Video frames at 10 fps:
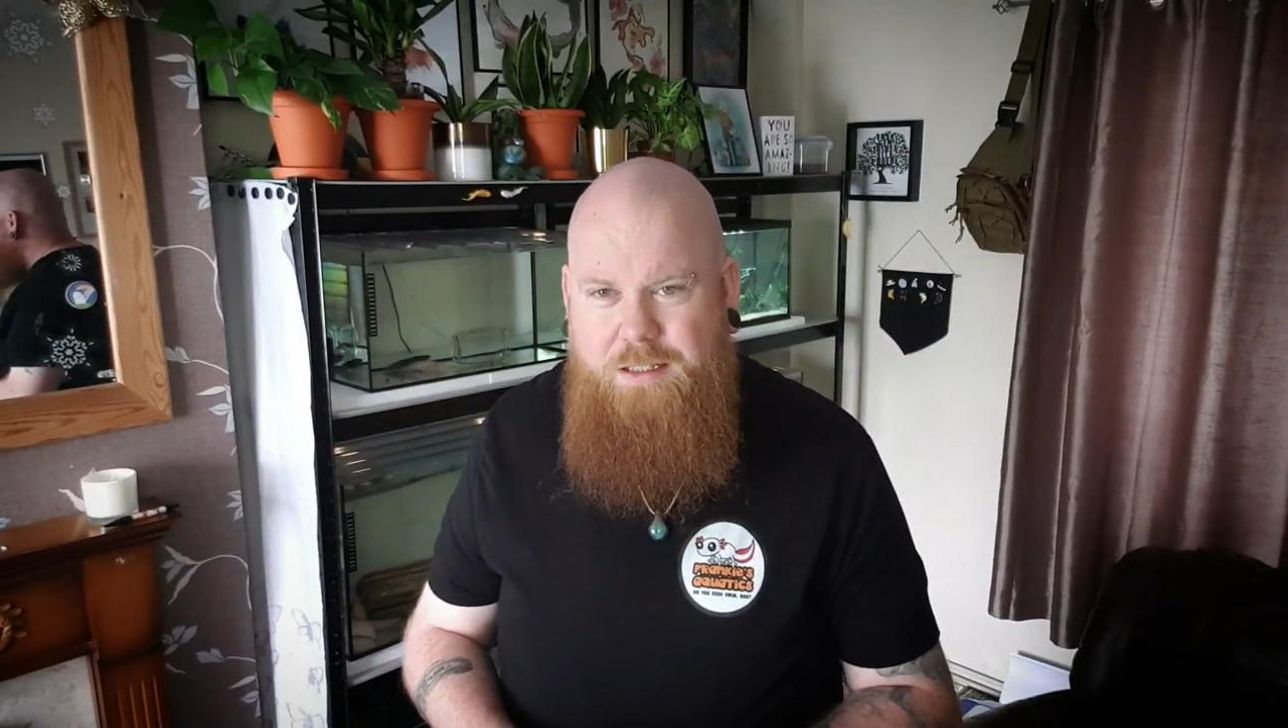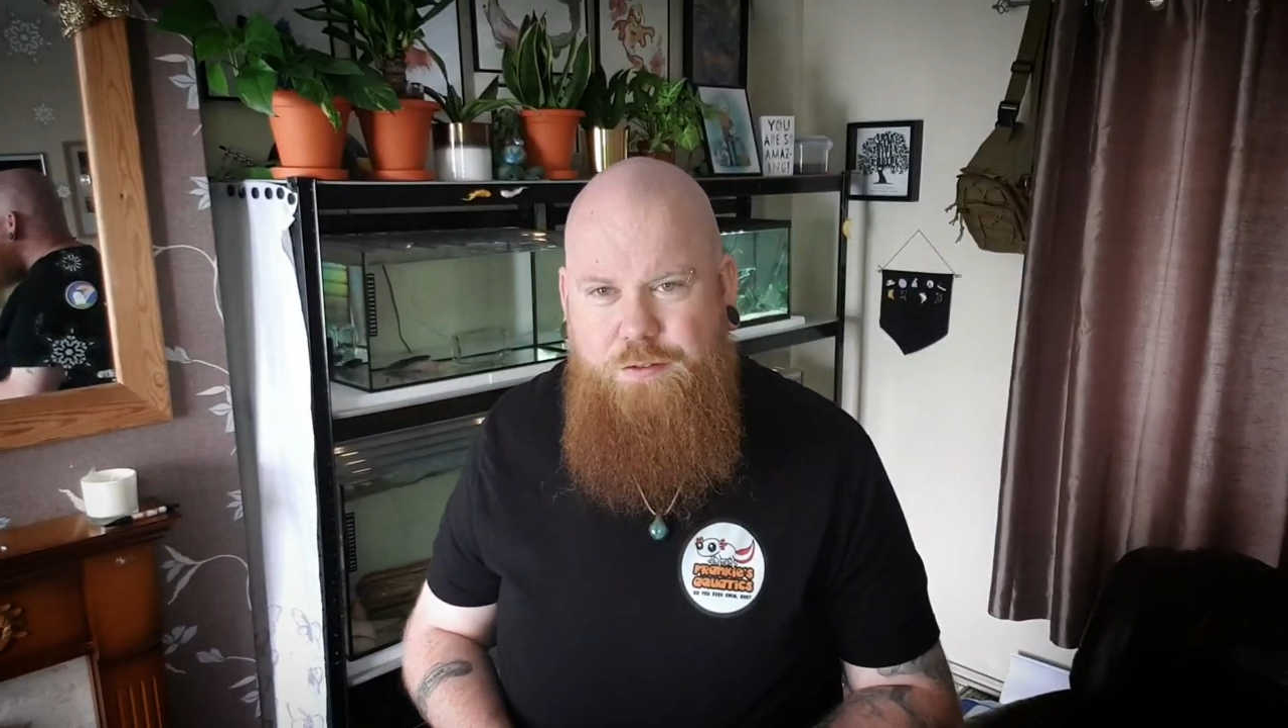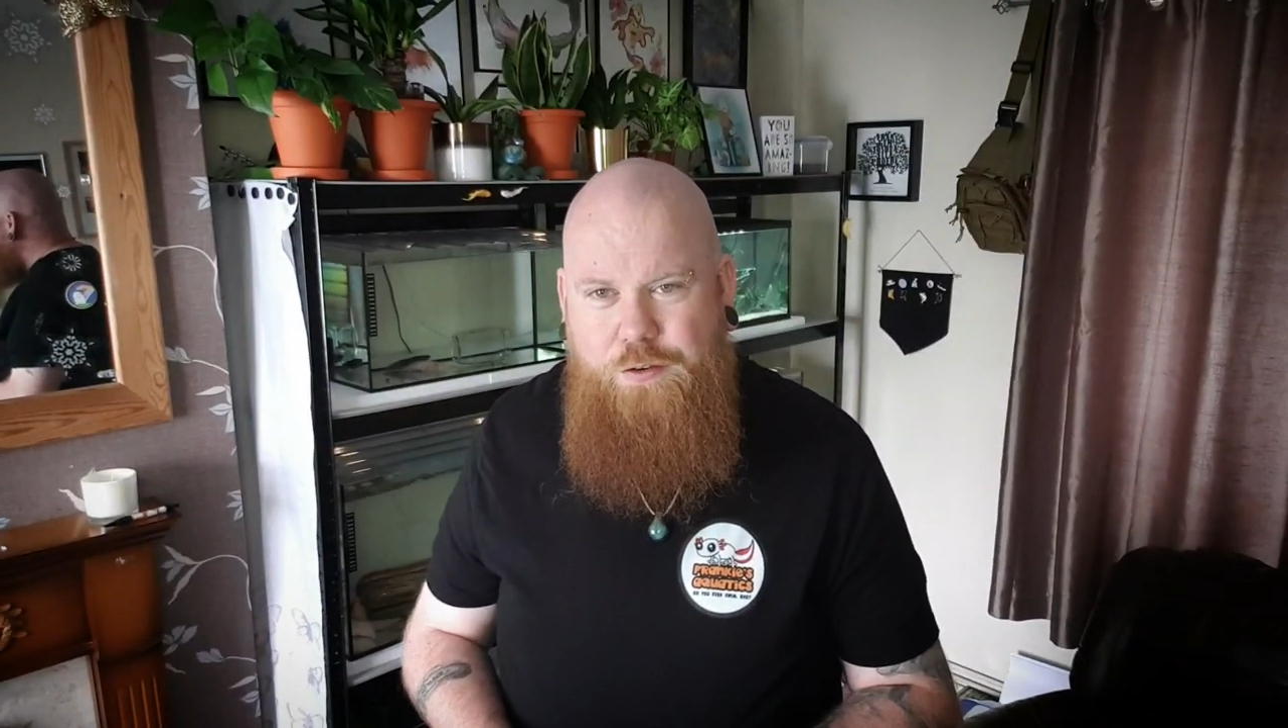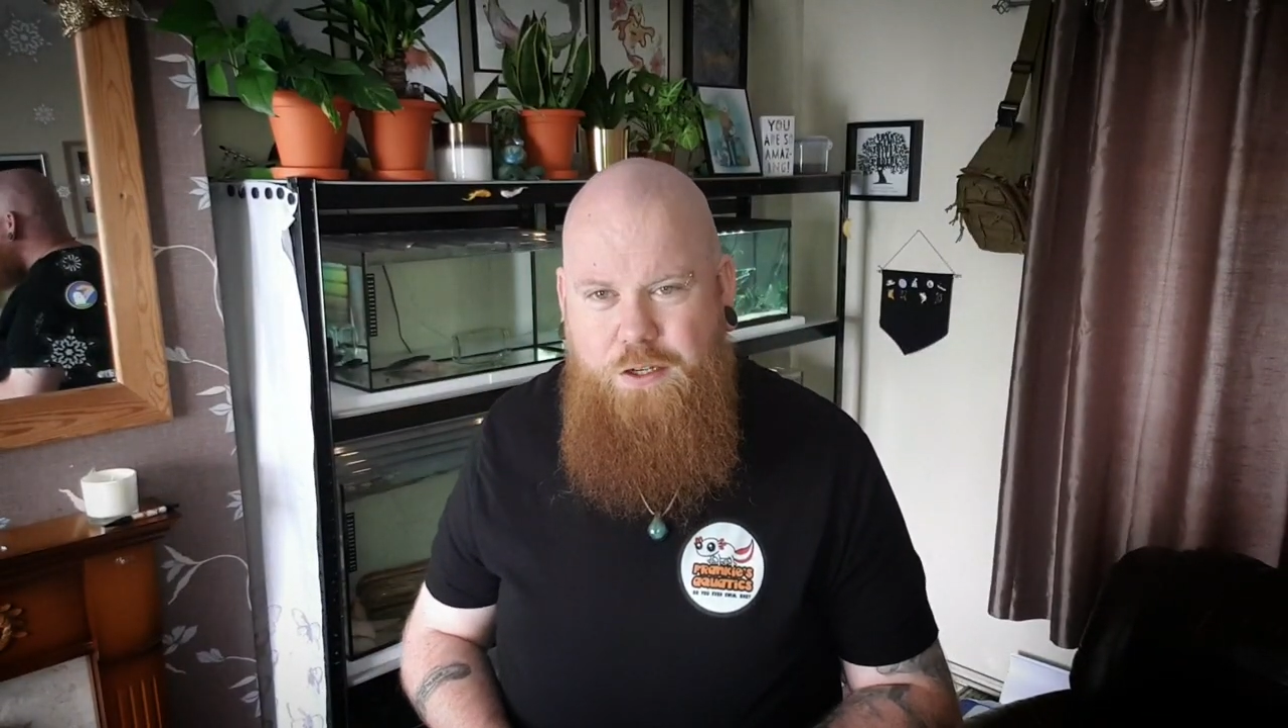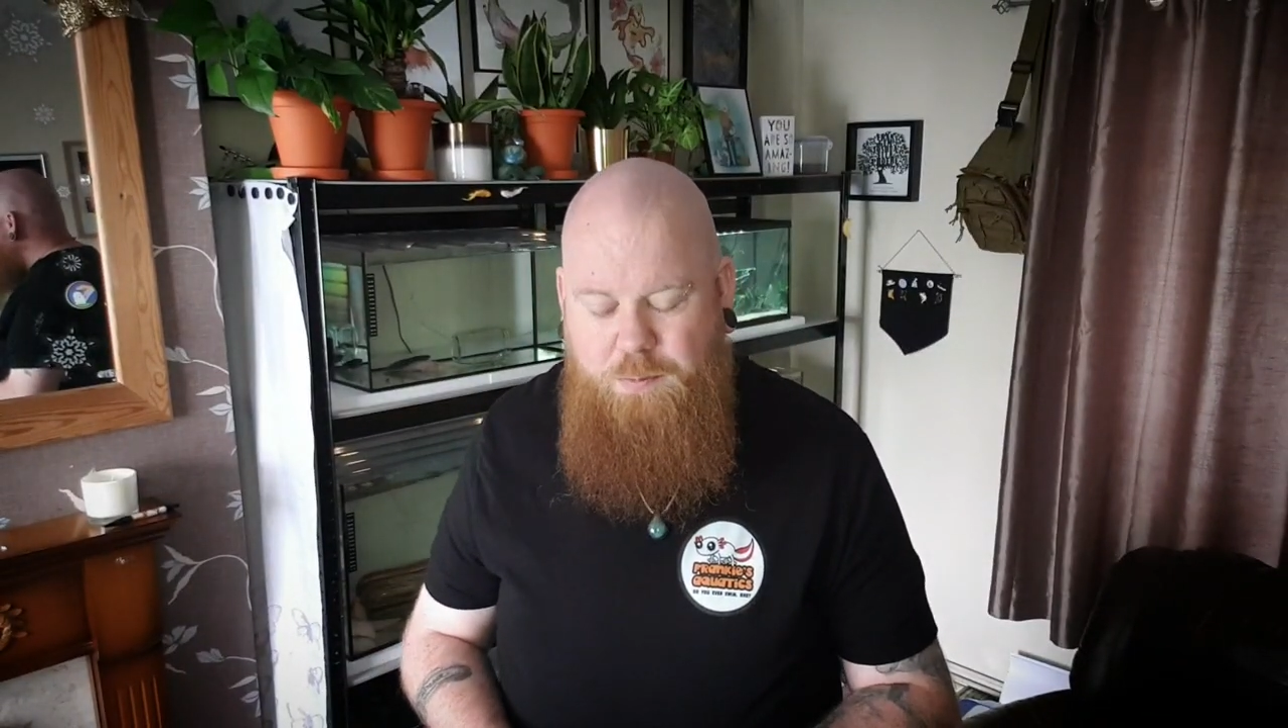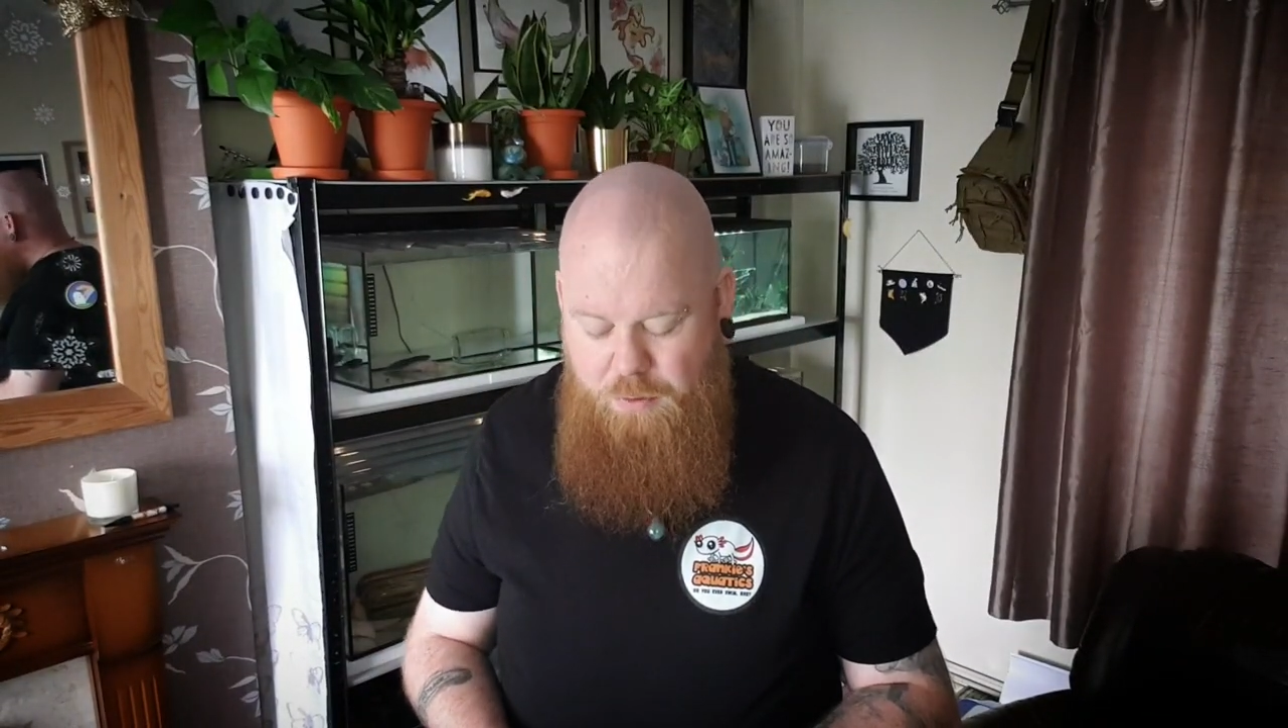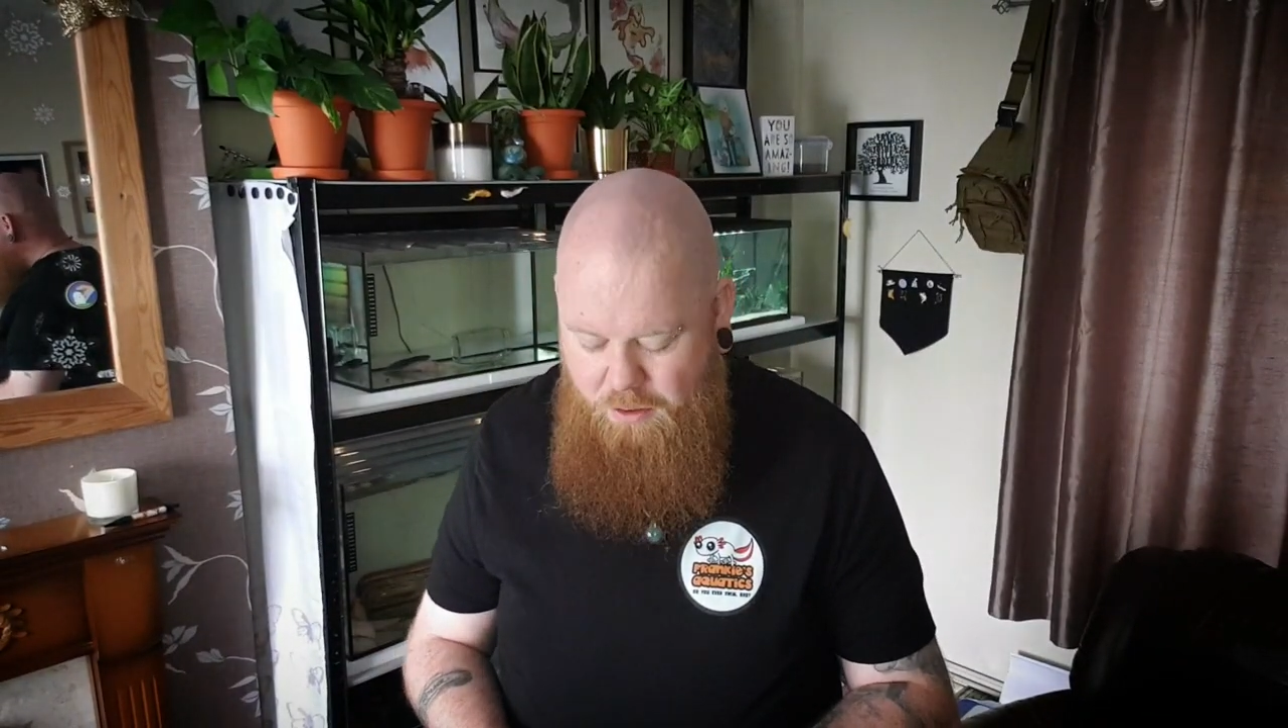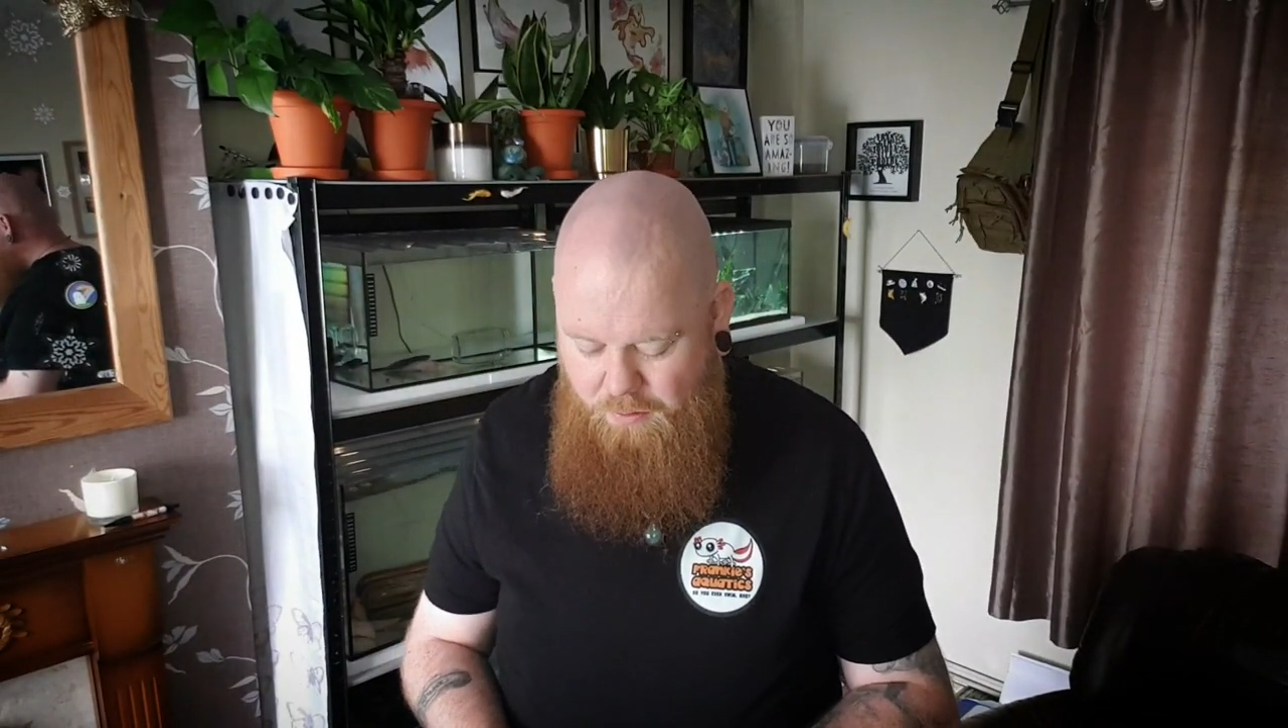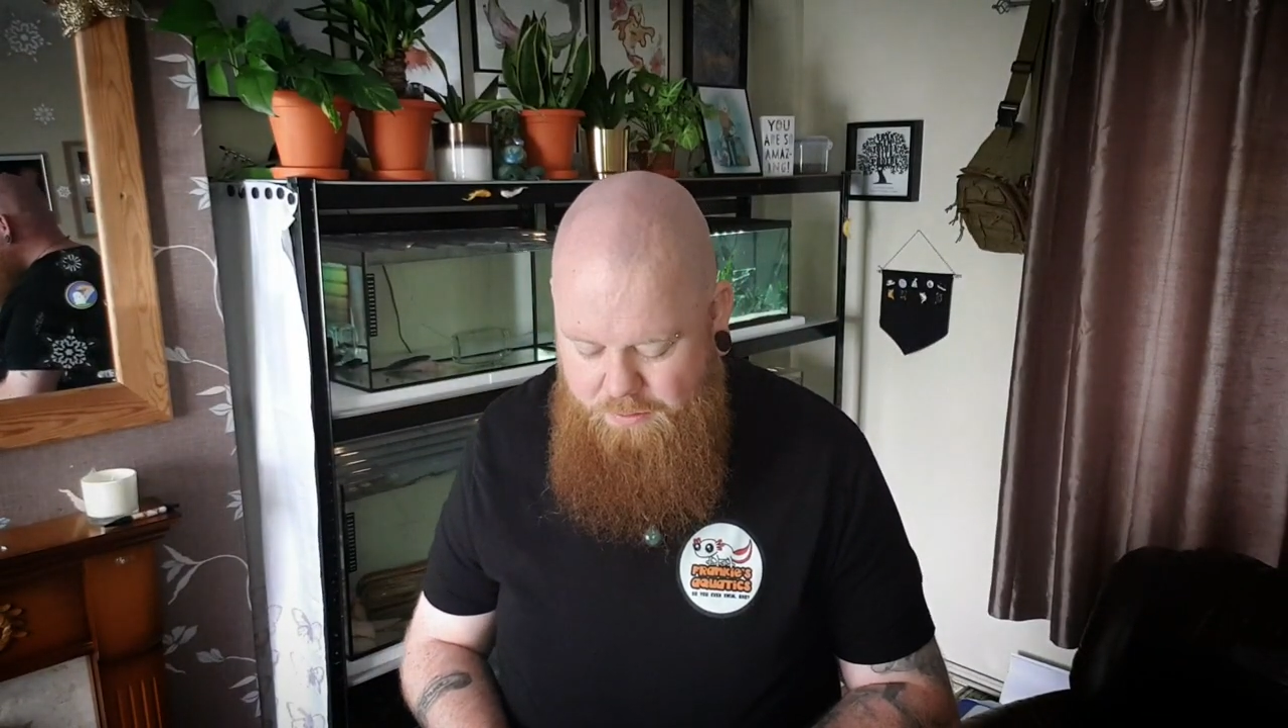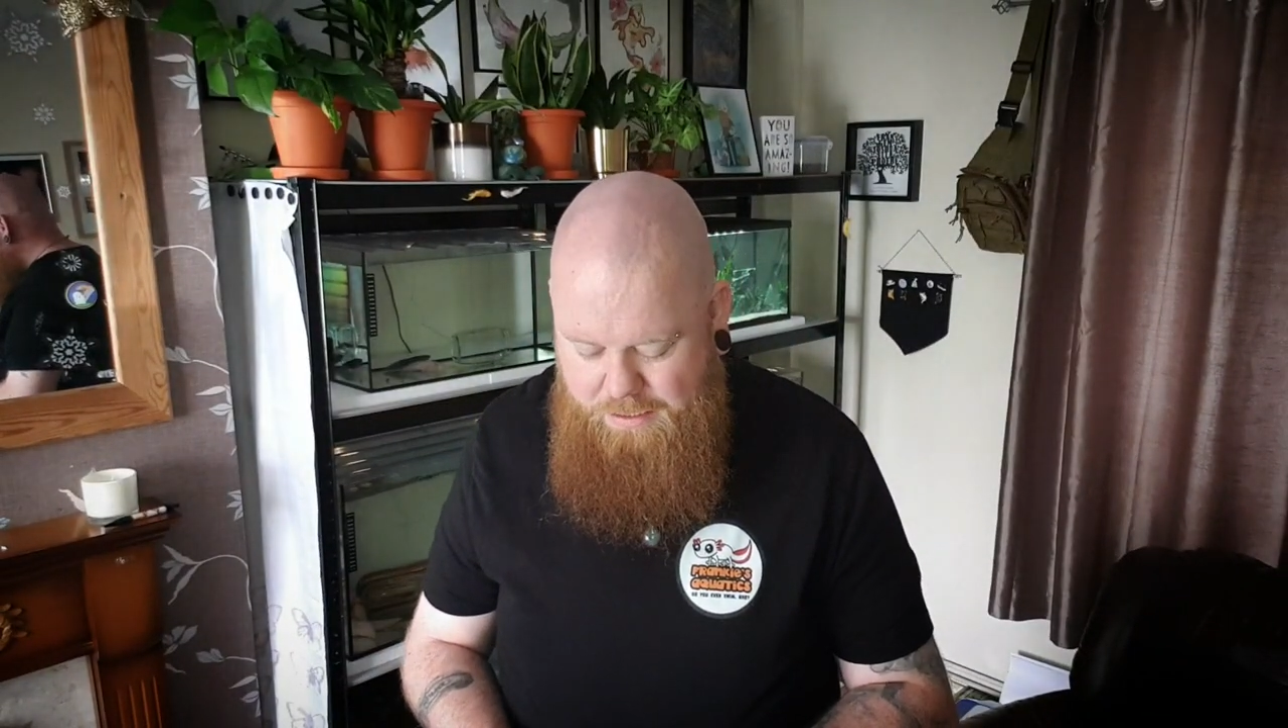the first
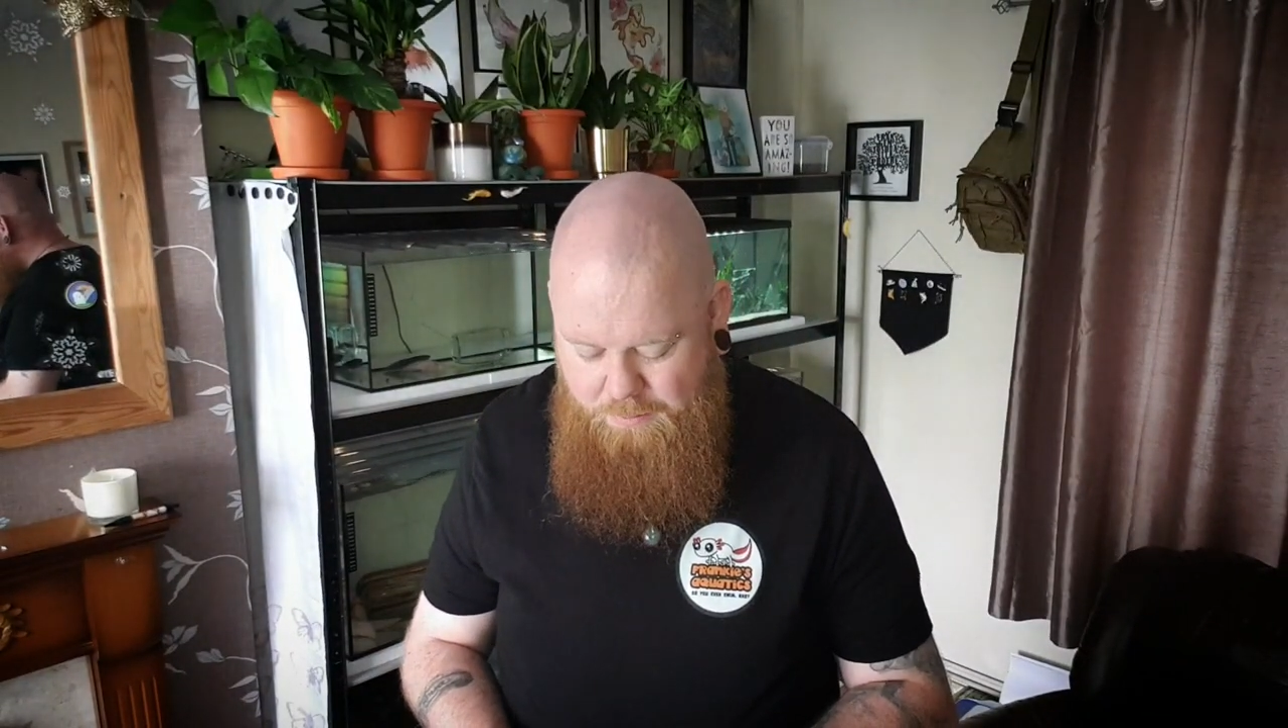product.